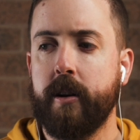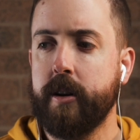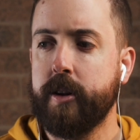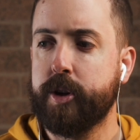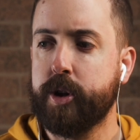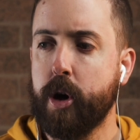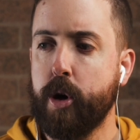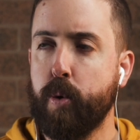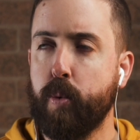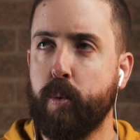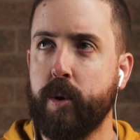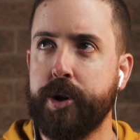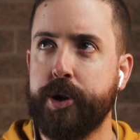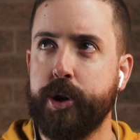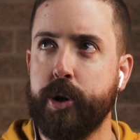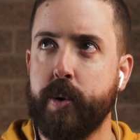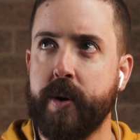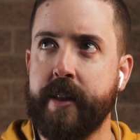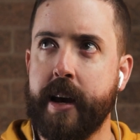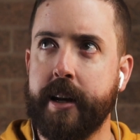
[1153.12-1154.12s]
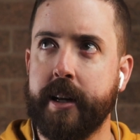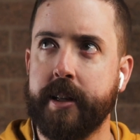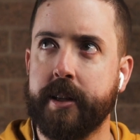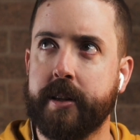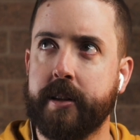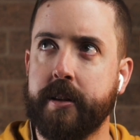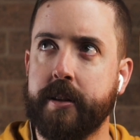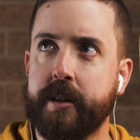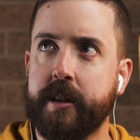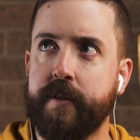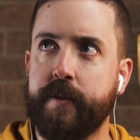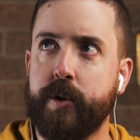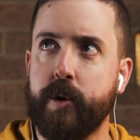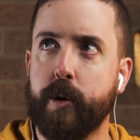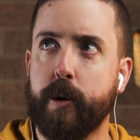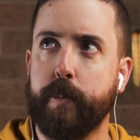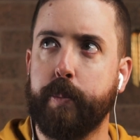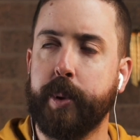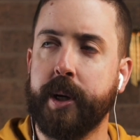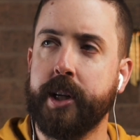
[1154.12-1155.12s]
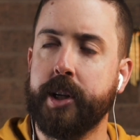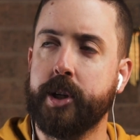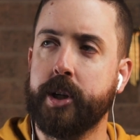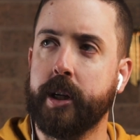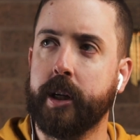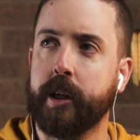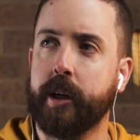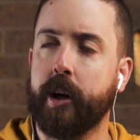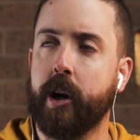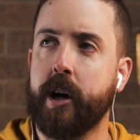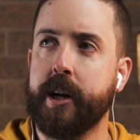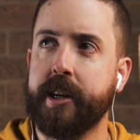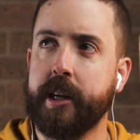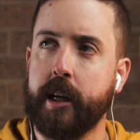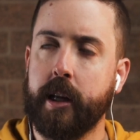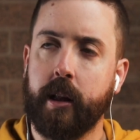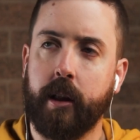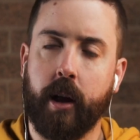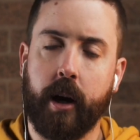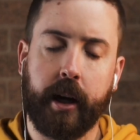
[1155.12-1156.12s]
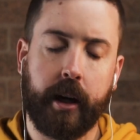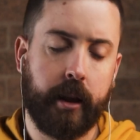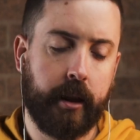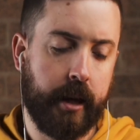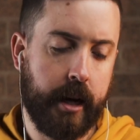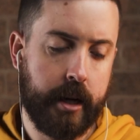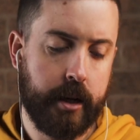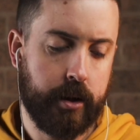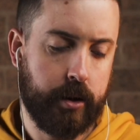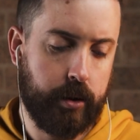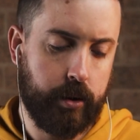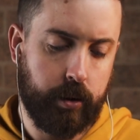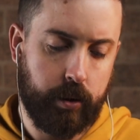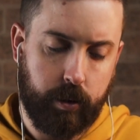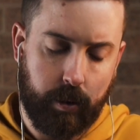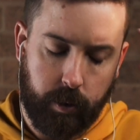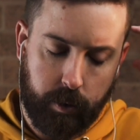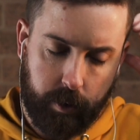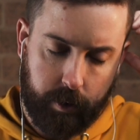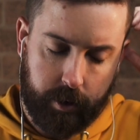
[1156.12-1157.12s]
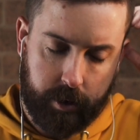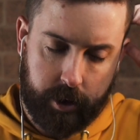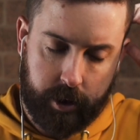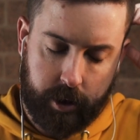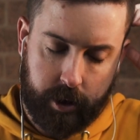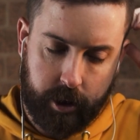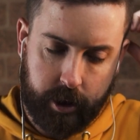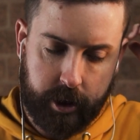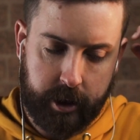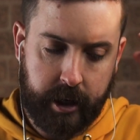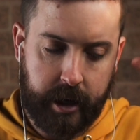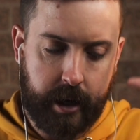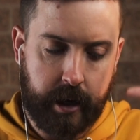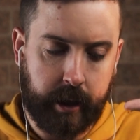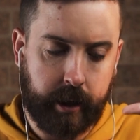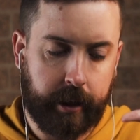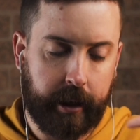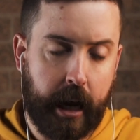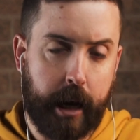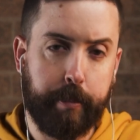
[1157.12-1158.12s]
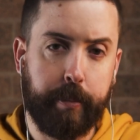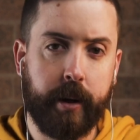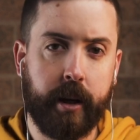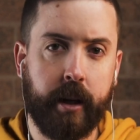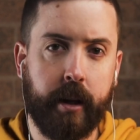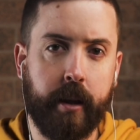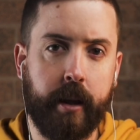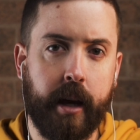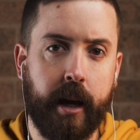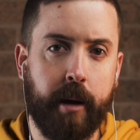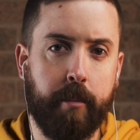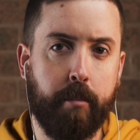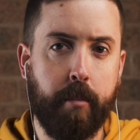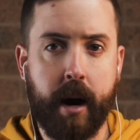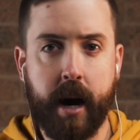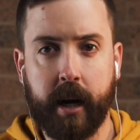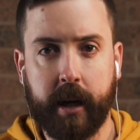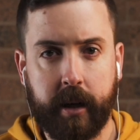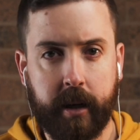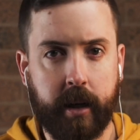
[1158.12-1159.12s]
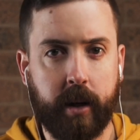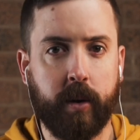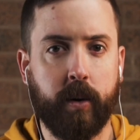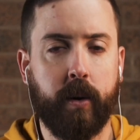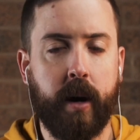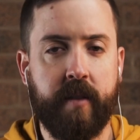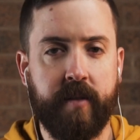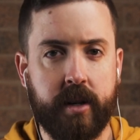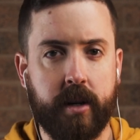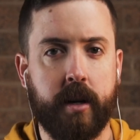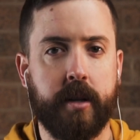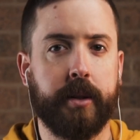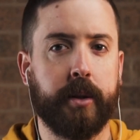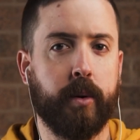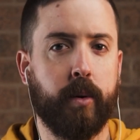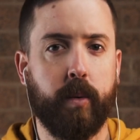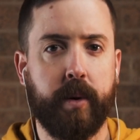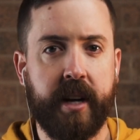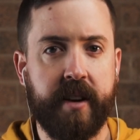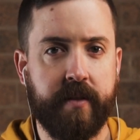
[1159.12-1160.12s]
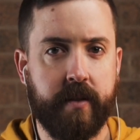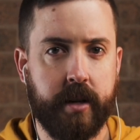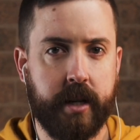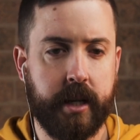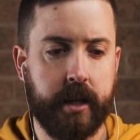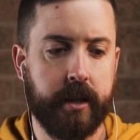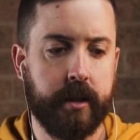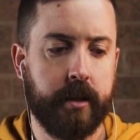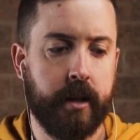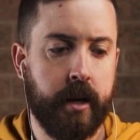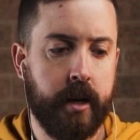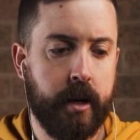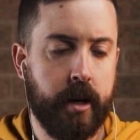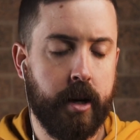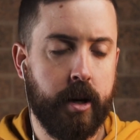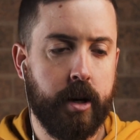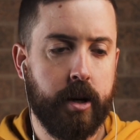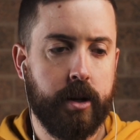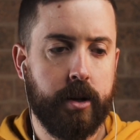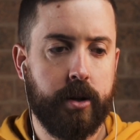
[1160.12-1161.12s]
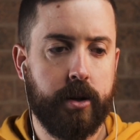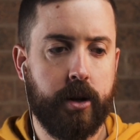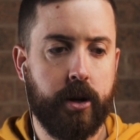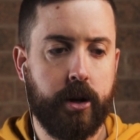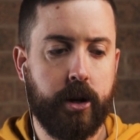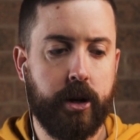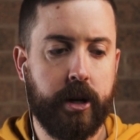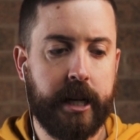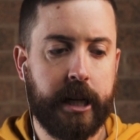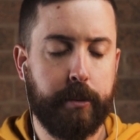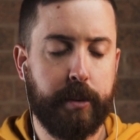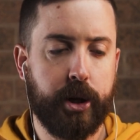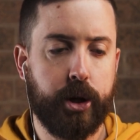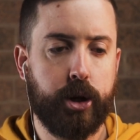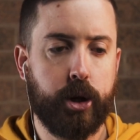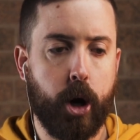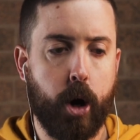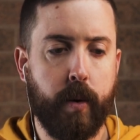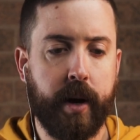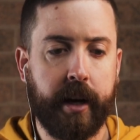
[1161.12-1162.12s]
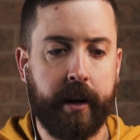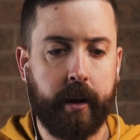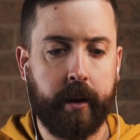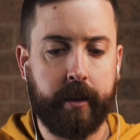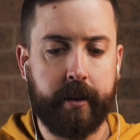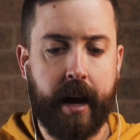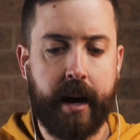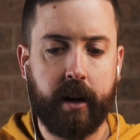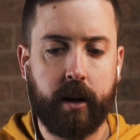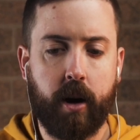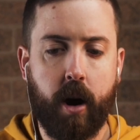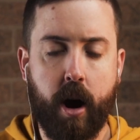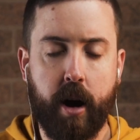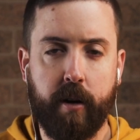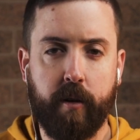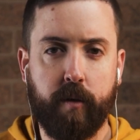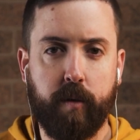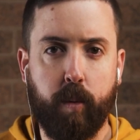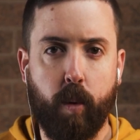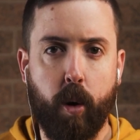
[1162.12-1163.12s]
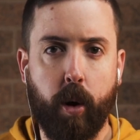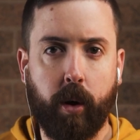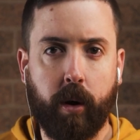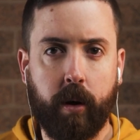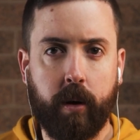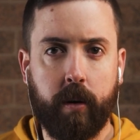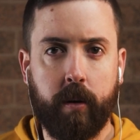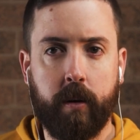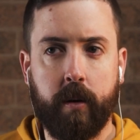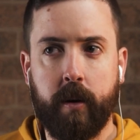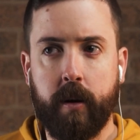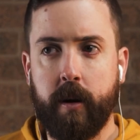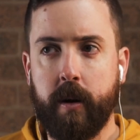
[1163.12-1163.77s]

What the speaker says: So would you, in that instance, if you're pitching an idea like that to see a gap in their marketing or advertising or whatever it is, do you need to be showing that kind of work